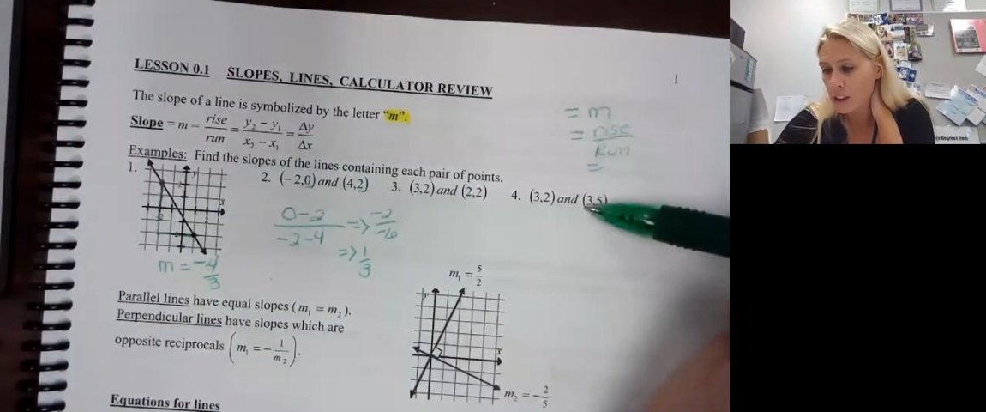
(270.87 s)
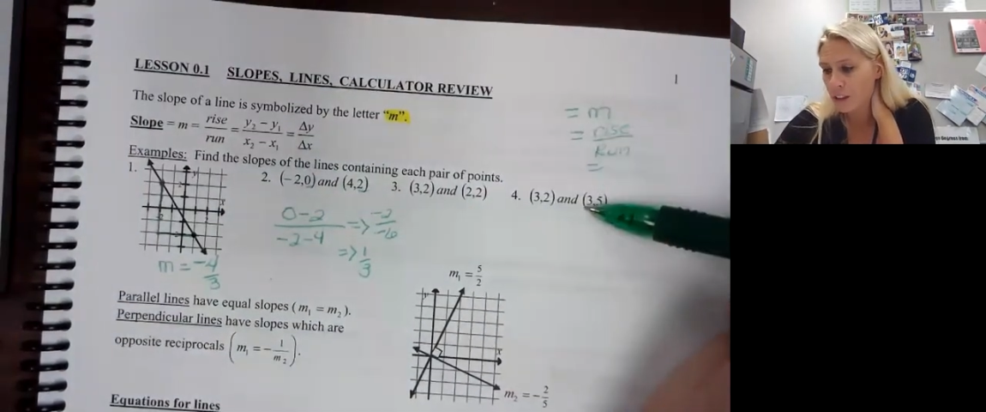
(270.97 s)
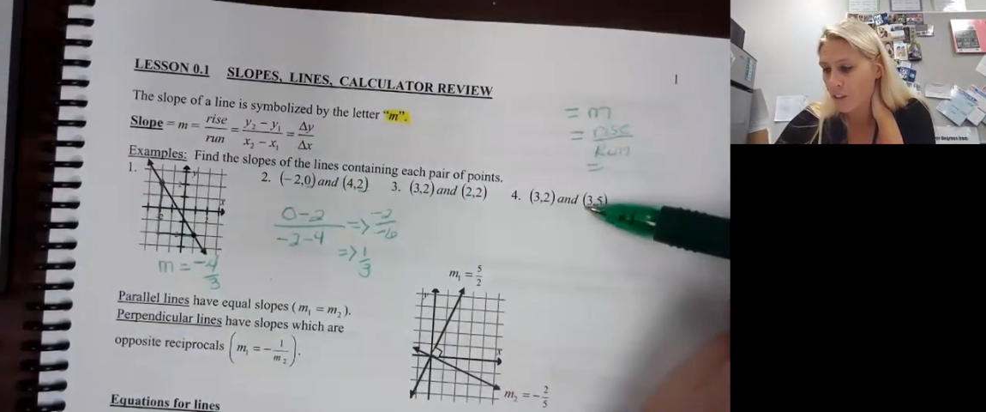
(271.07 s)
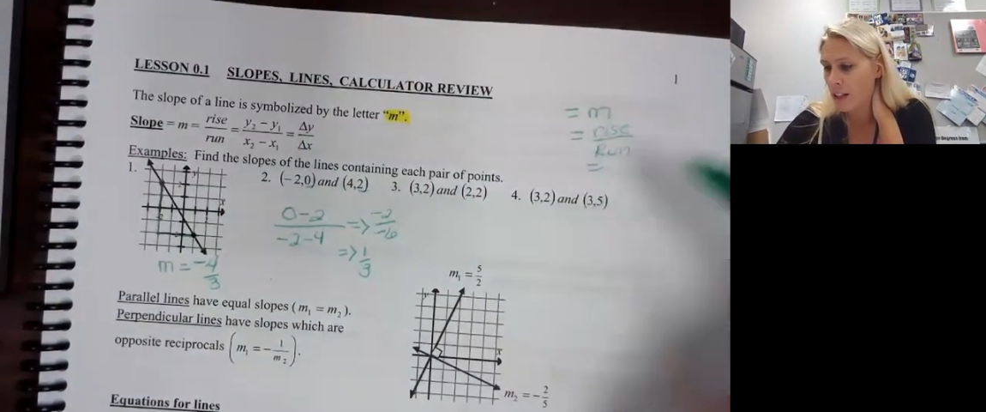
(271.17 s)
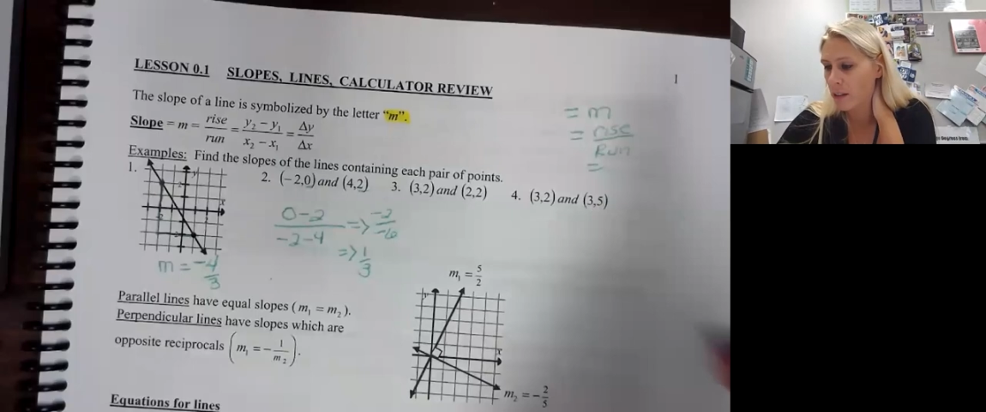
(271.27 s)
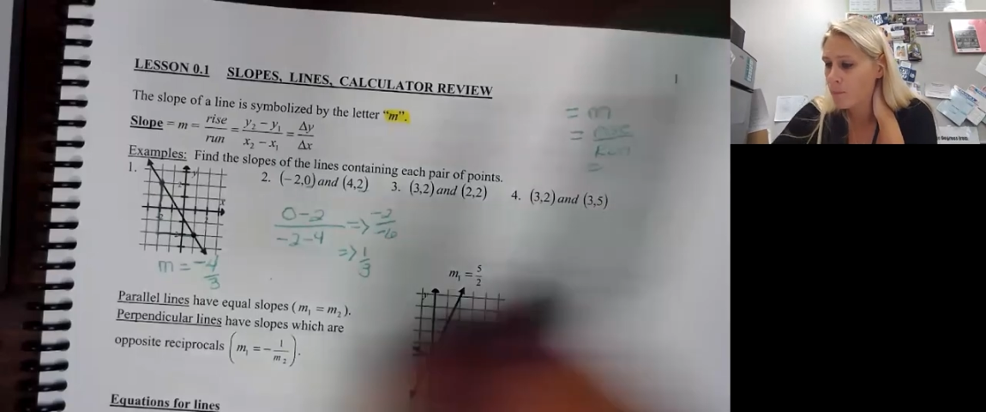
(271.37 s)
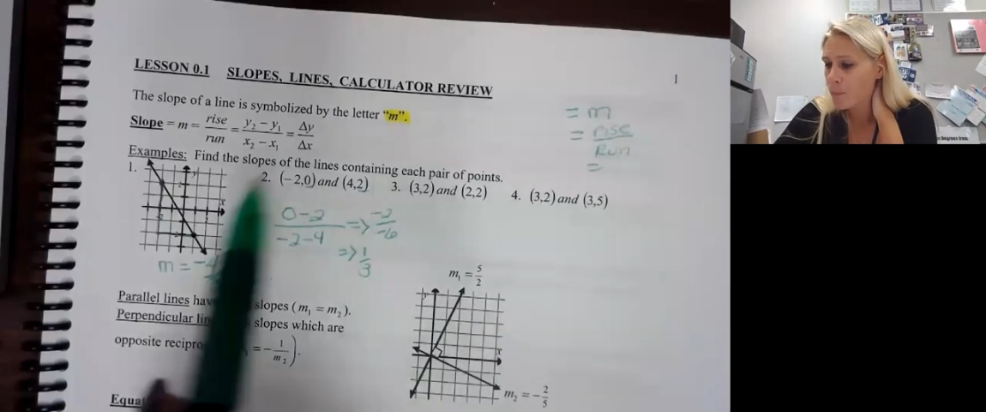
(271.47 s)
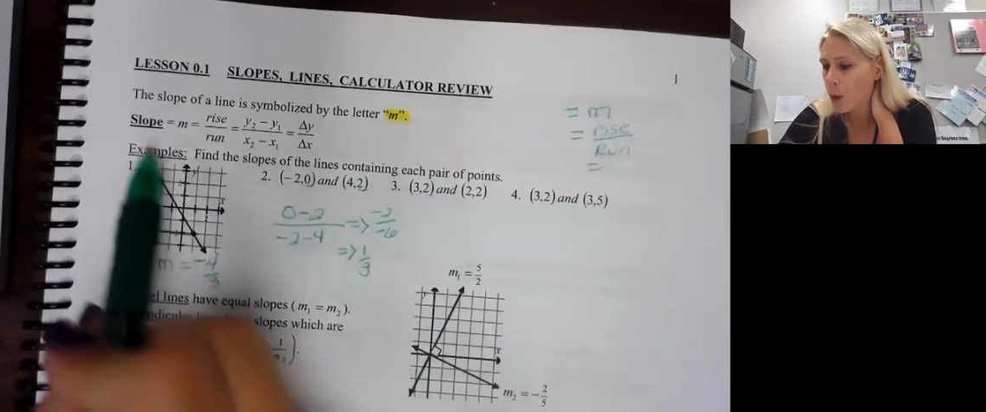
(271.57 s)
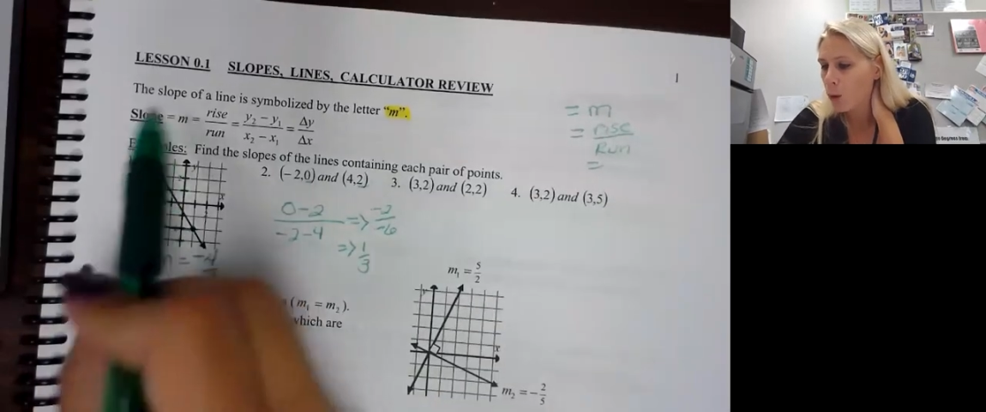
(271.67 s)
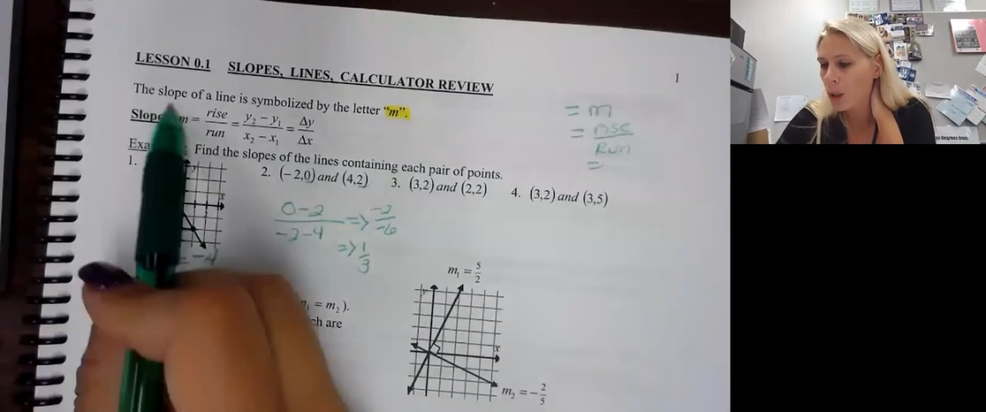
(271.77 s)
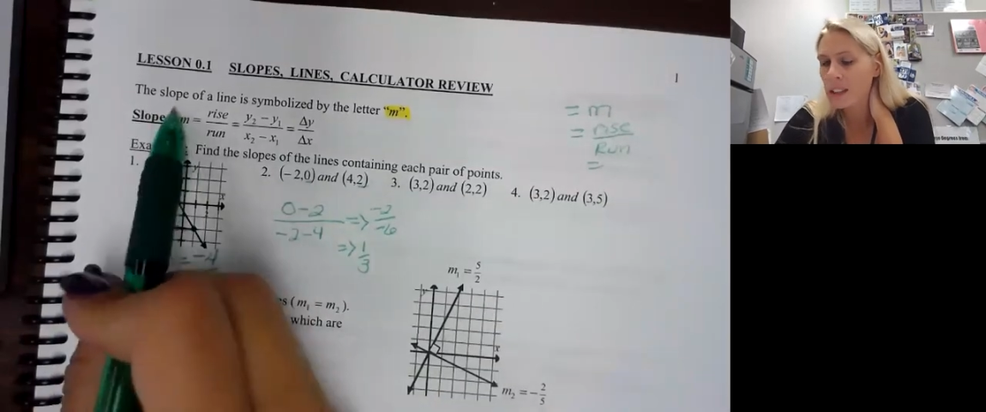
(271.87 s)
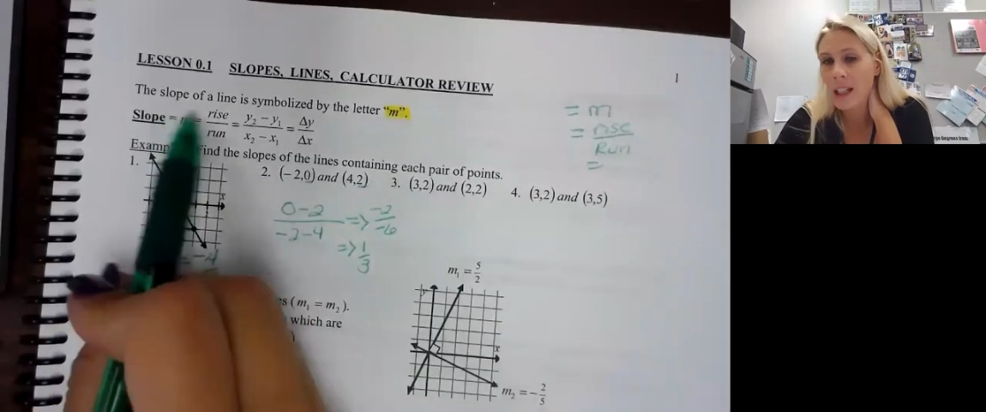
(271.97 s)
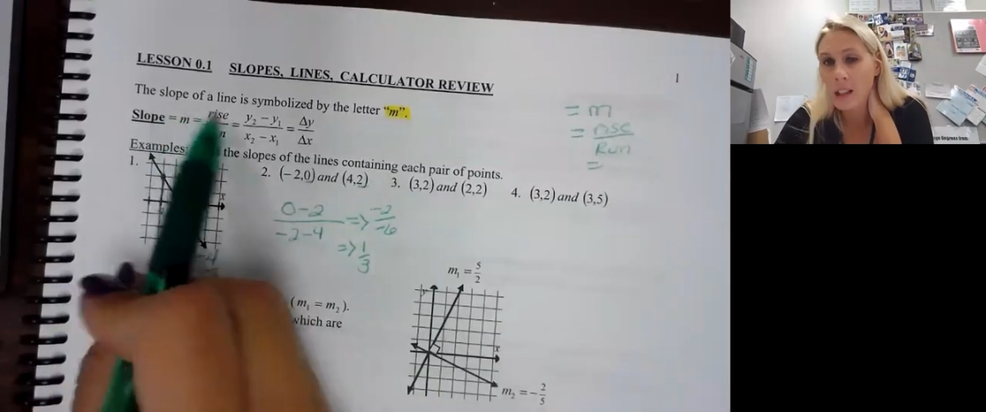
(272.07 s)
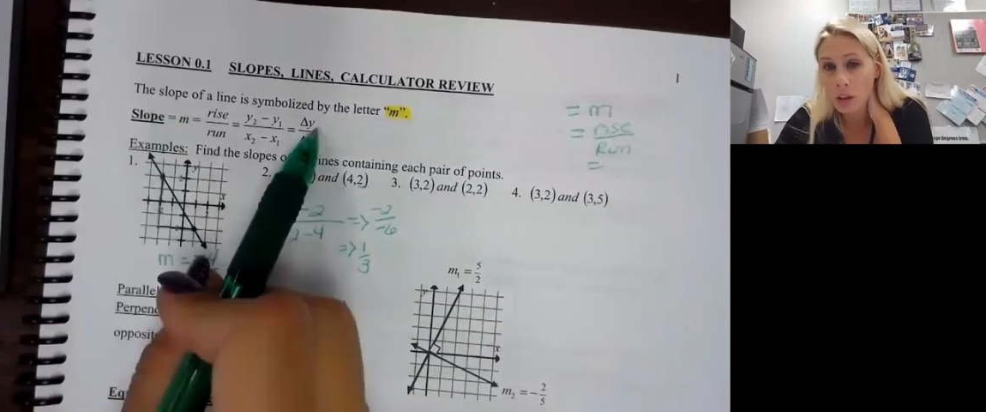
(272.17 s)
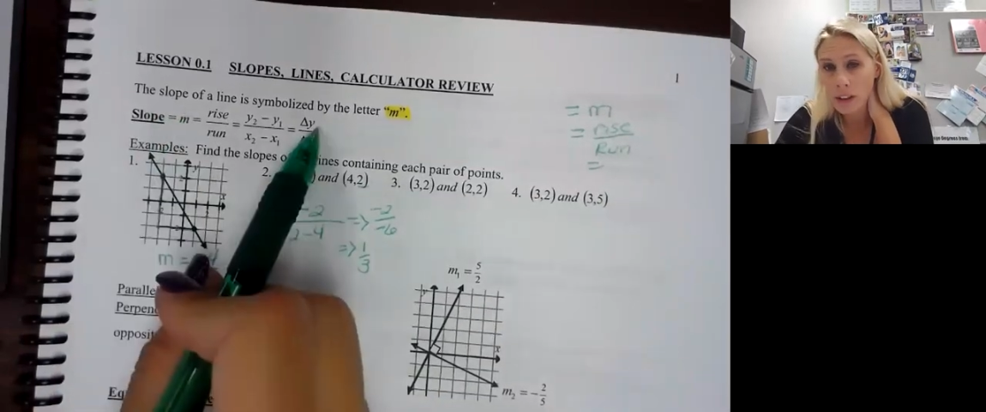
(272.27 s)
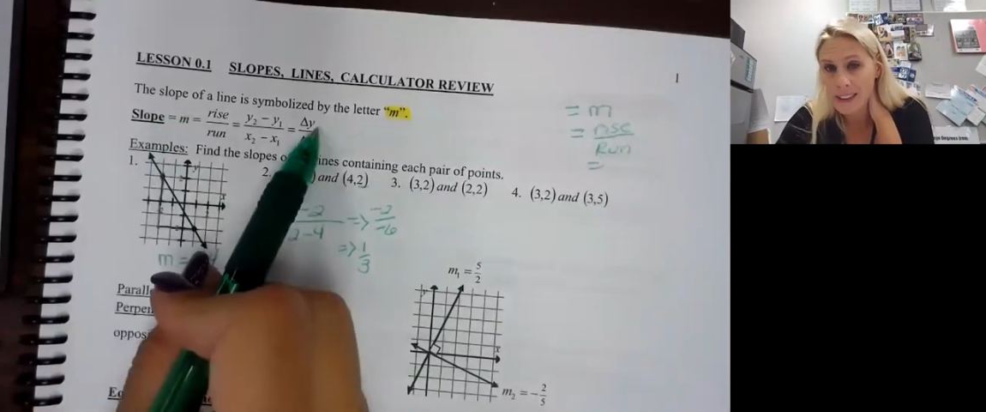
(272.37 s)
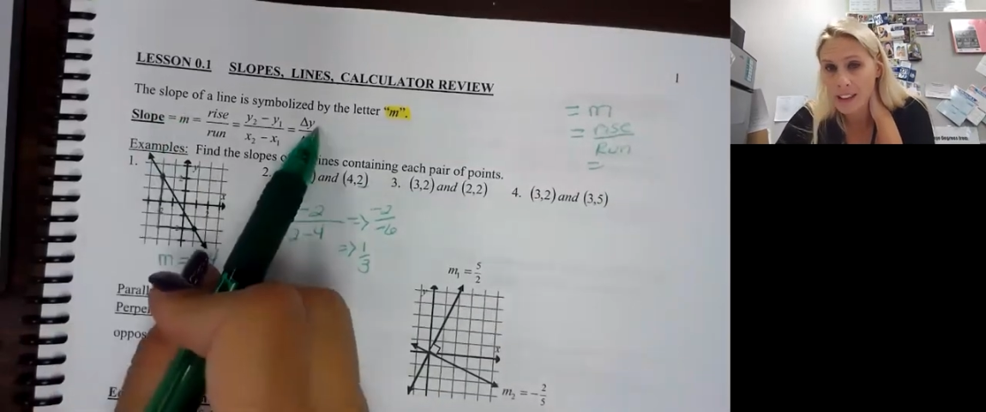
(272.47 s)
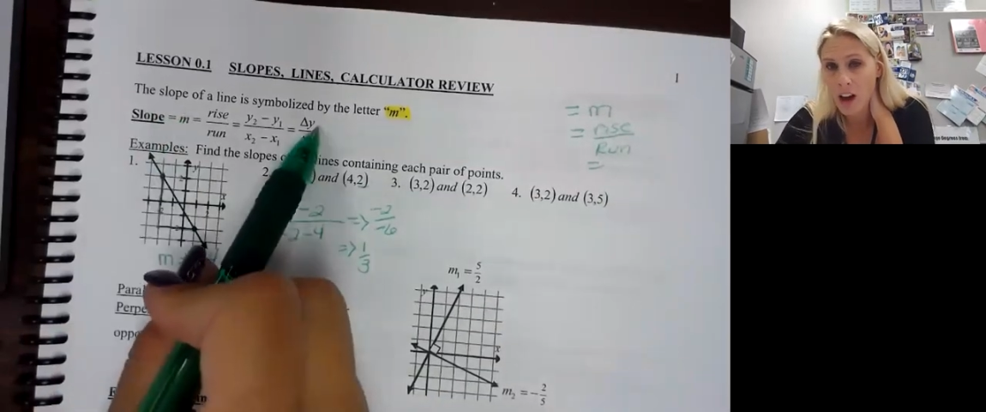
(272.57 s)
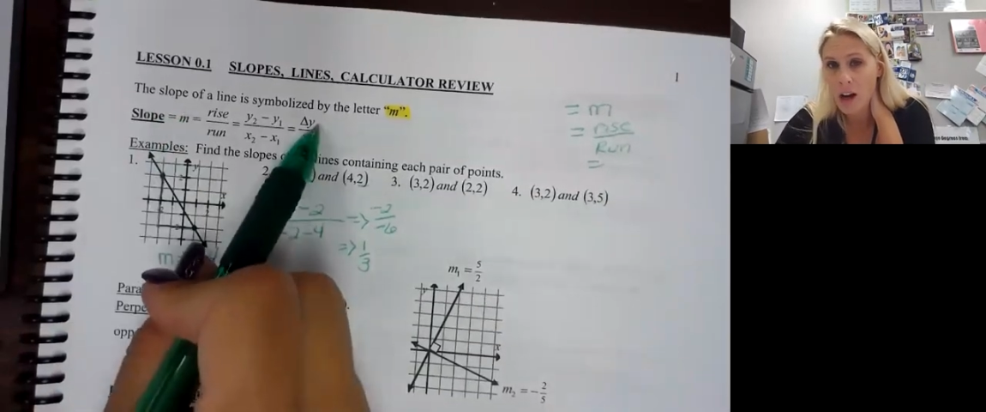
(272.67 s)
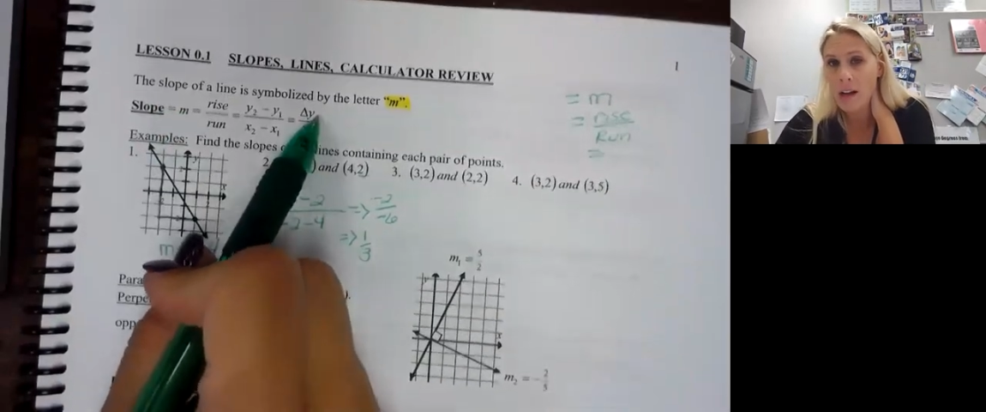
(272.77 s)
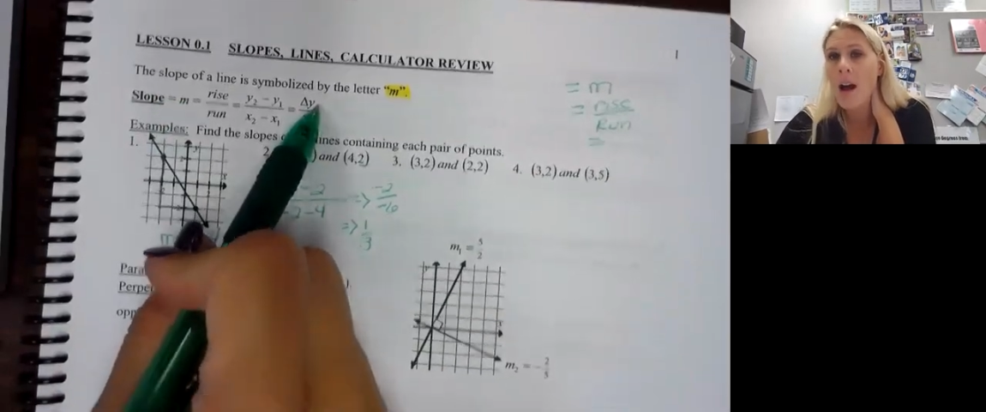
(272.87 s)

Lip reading: it's fine. Horizontal, it's not.